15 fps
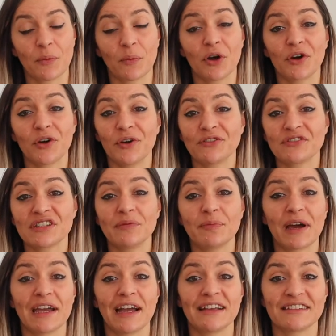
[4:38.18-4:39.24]
and were hosted
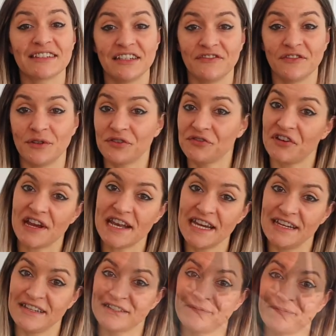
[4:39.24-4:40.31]
by our seafood
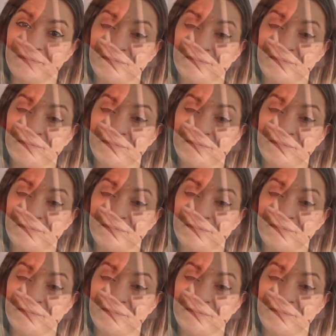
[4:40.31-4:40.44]
trainees.